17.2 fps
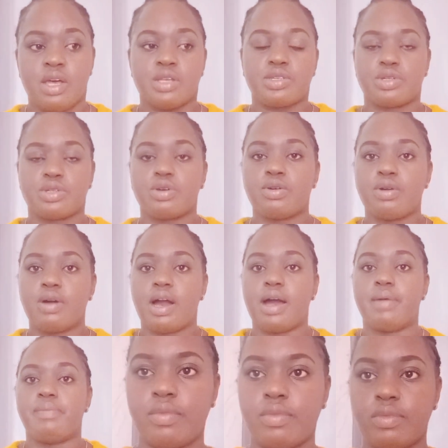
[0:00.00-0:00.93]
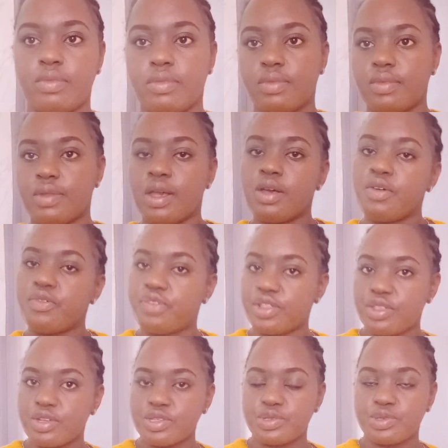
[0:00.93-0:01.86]
So
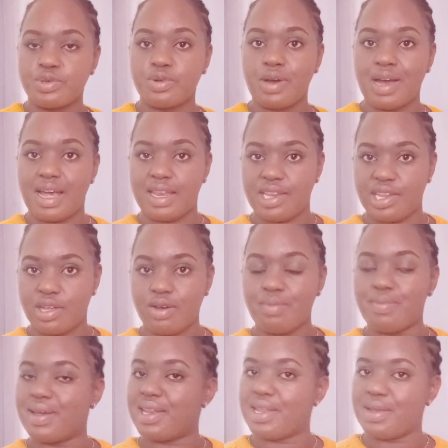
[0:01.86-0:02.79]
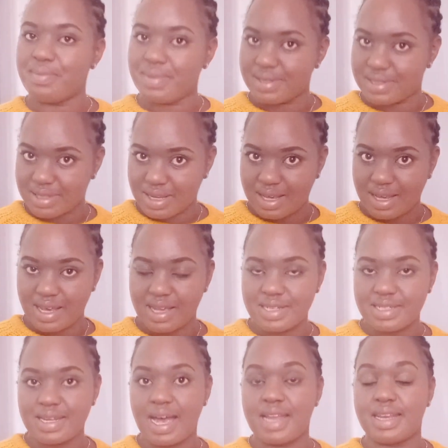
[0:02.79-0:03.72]
for those who are new, my name is
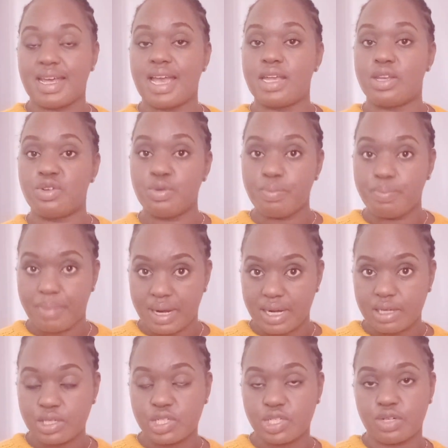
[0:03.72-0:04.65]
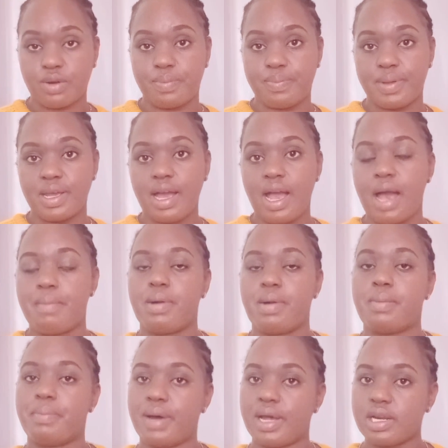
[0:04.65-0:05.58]
Kate and I do bulk shopping. I'm
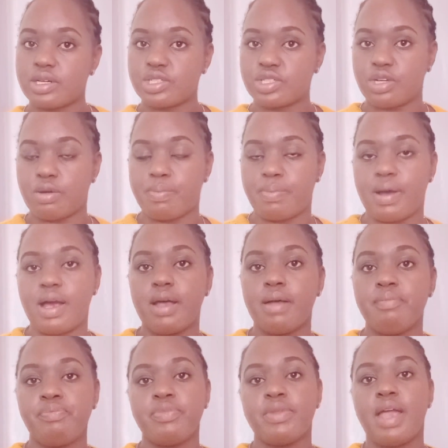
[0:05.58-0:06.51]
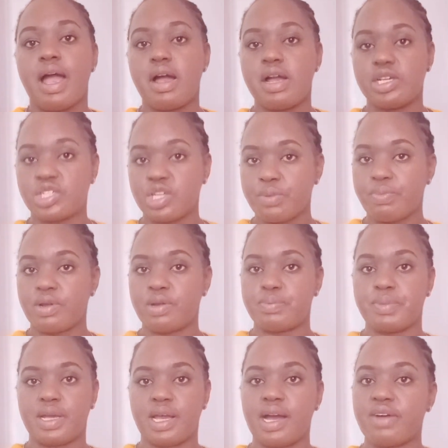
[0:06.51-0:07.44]
a bulk shopper. I shop
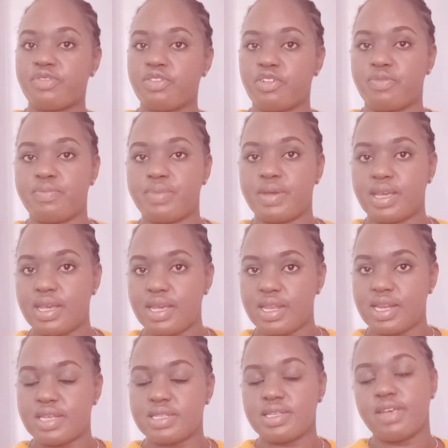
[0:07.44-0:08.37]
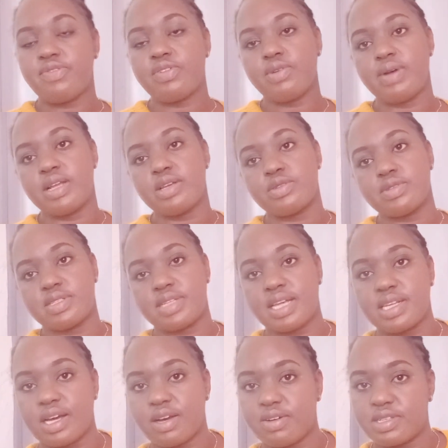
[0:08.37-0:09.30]
on behalf of beginners. If you want to
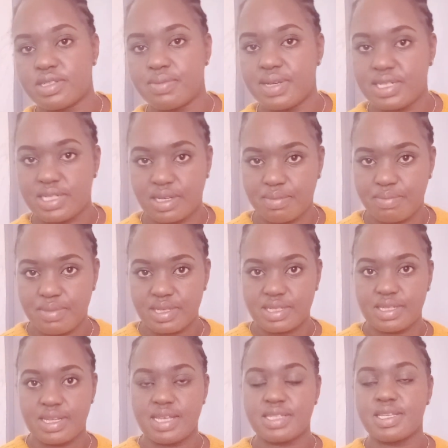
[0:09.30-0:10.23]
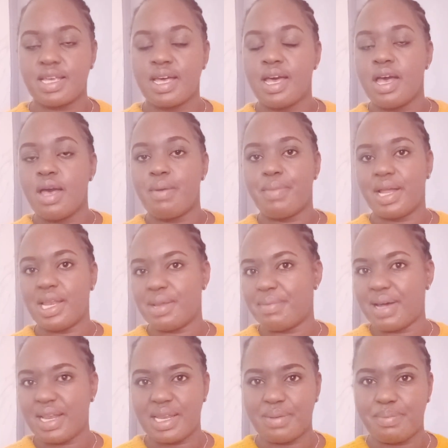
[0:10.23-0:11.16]
start a cosmetic business,
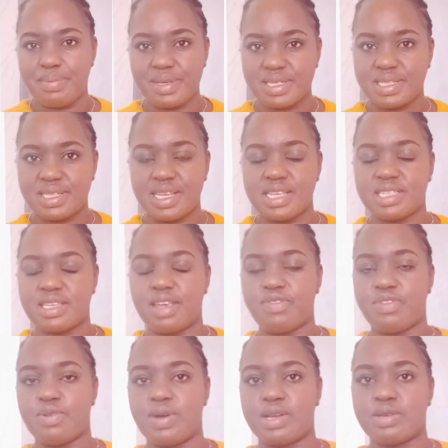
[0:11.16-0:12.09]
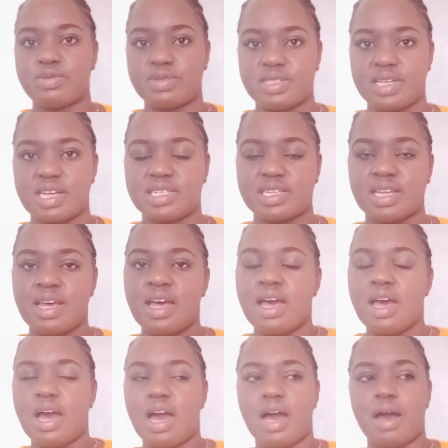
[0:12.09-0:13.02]
mali business, if you want to start
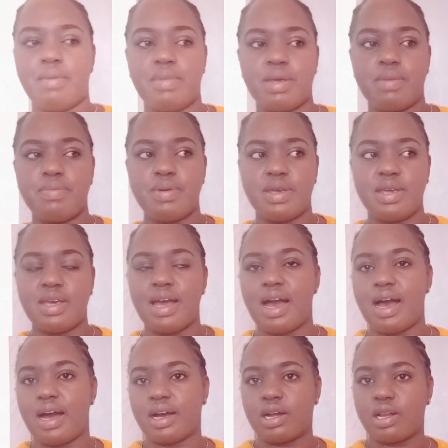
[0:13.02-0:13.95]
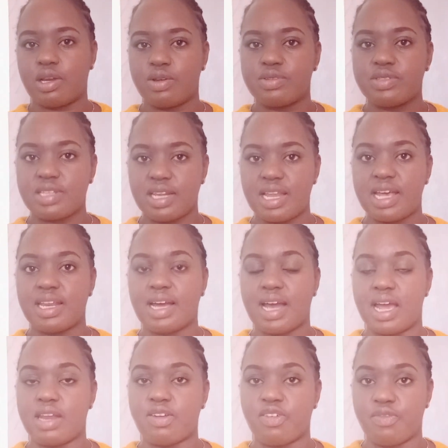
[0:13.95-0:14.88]
maybe a clothesline
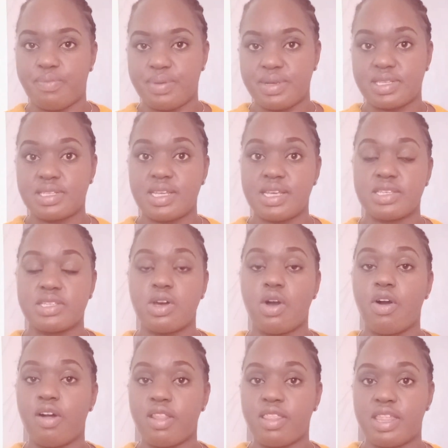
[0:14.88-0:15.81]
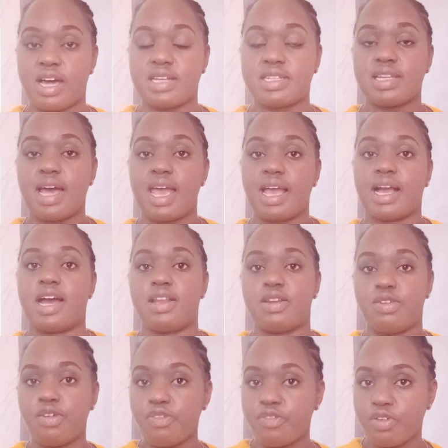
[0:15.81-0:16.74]
kind of business, all that I
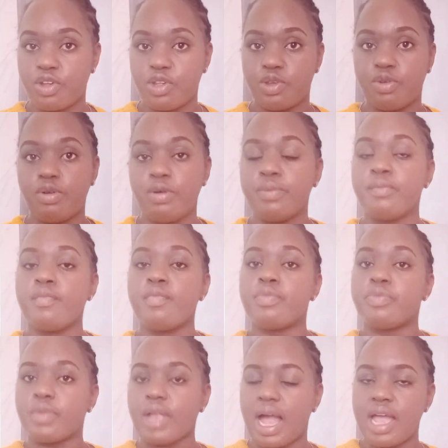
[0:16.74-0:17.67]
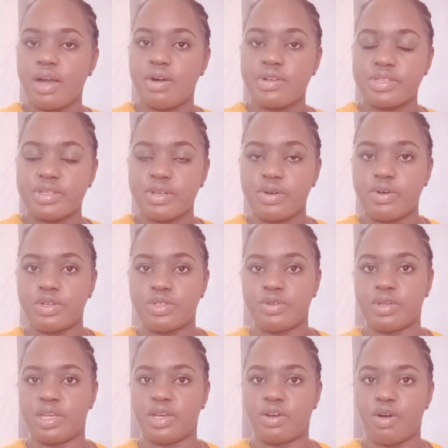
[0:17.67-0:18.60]
can do for you. I also go
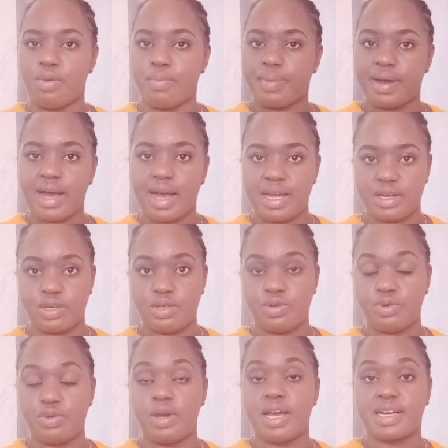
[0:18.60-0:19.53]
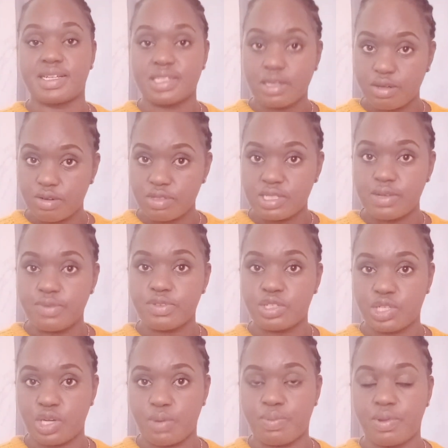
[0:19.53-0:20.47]
to Gikomba and do exclusive
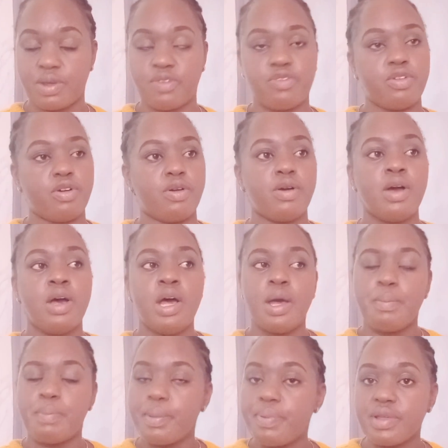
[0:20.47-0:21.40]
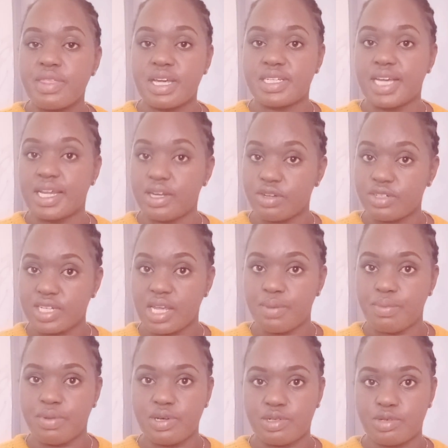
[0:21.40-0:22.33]
shopping for people that are not
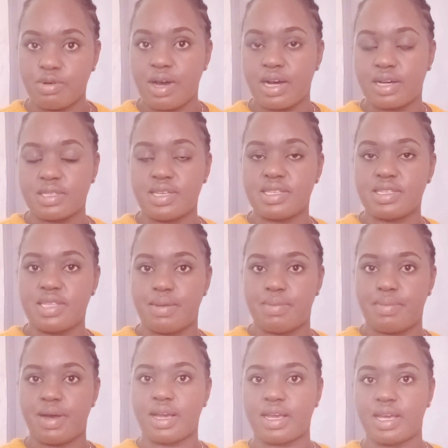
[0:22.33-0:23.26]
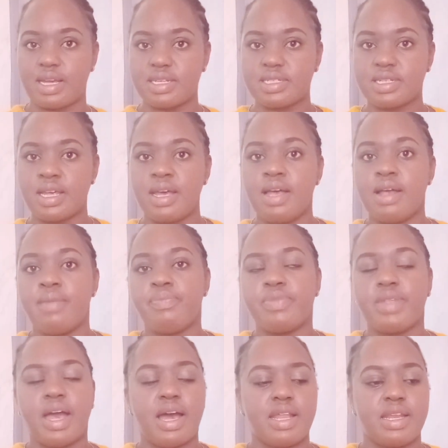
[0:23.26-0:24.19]
able to access the market,
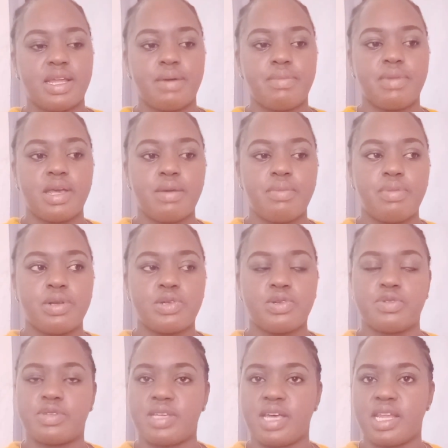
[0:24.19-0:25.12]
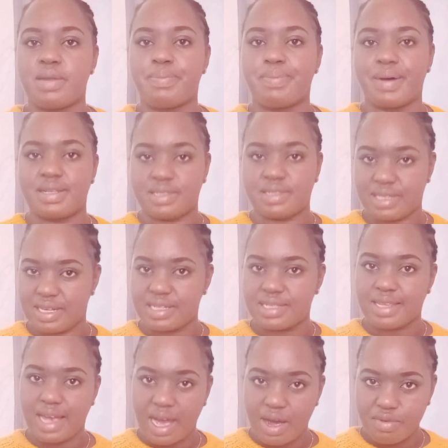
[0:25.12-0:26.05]
and I'm able to send
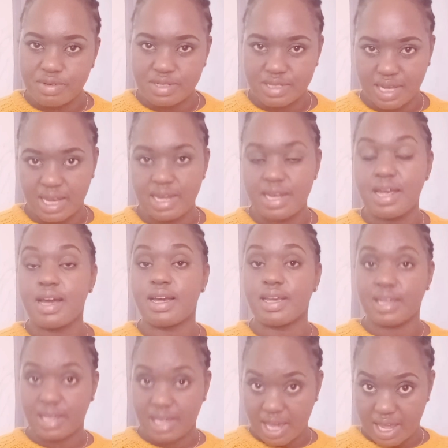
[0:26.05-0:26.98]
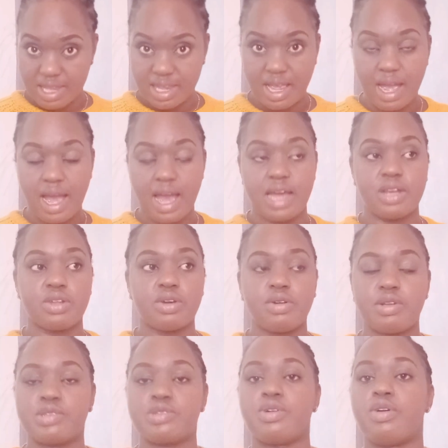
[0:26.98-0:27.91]
parcels outside Kenya and
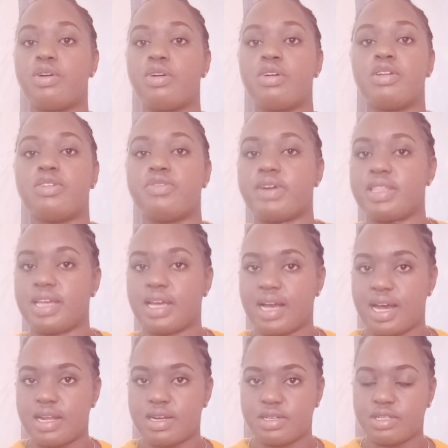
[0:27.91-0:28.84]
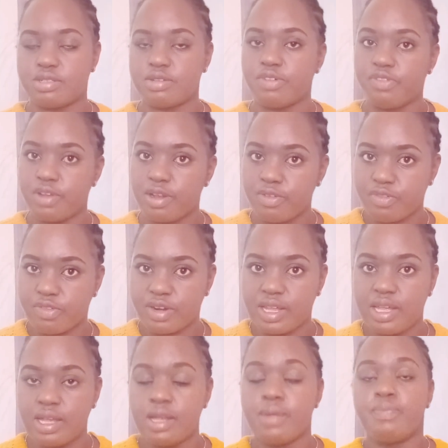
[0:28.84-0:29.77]
also all over the country. So feel
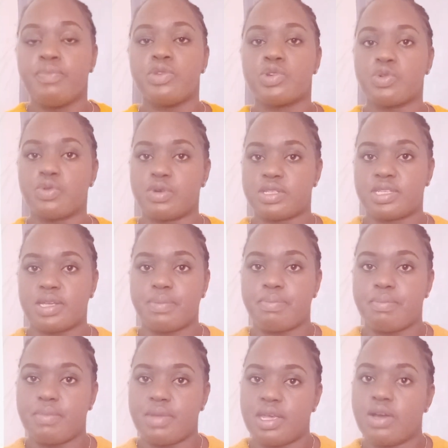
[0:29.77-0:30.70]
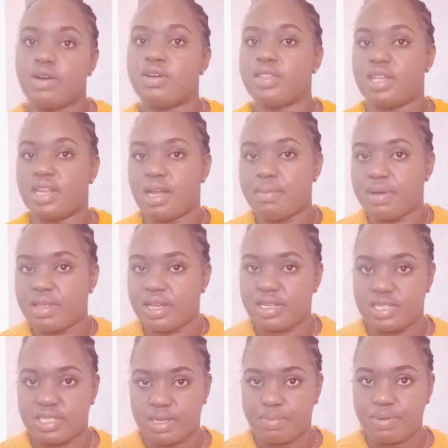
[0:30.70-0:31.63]
free to WhatsApp me on the number
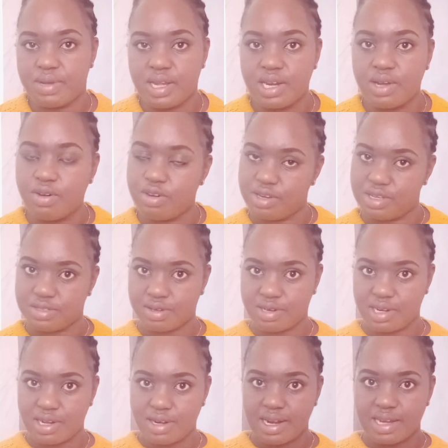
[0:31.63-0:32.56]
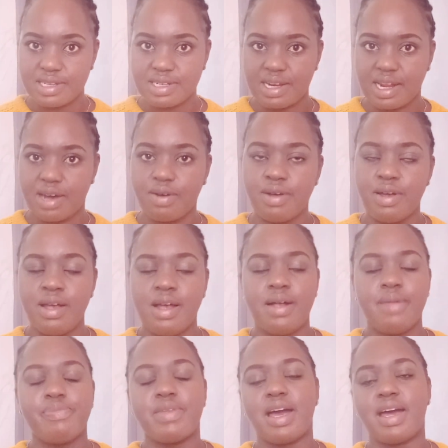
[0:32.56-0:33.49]
that is appearing on the screen right now,
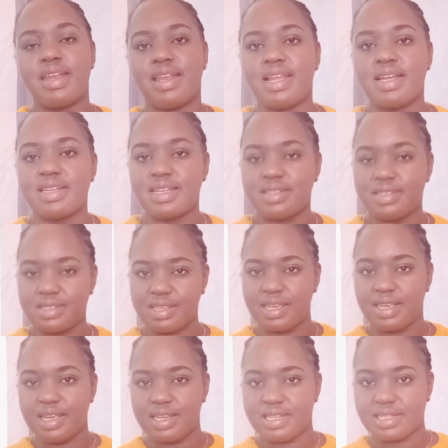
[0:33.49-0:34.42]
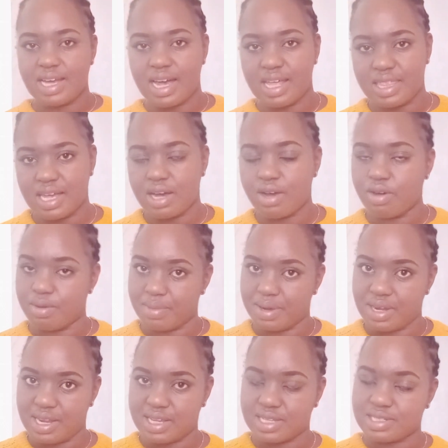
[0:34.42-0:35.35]
and let us see each other on
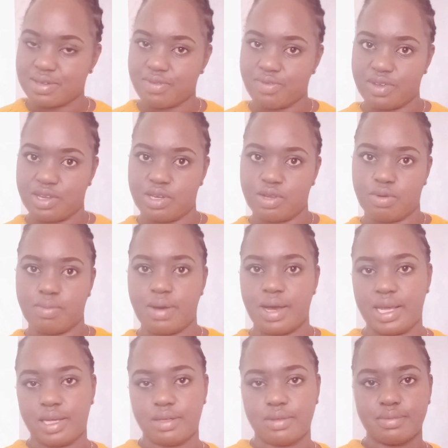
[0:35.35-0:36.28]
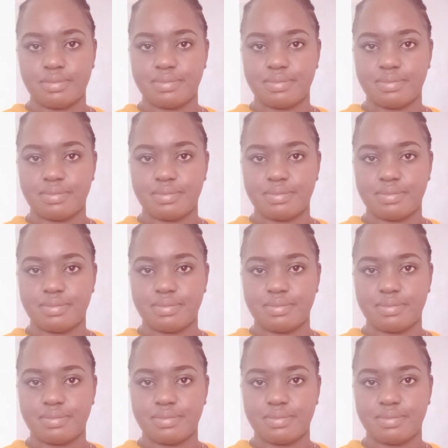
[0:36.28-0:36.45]
my next video. Bye.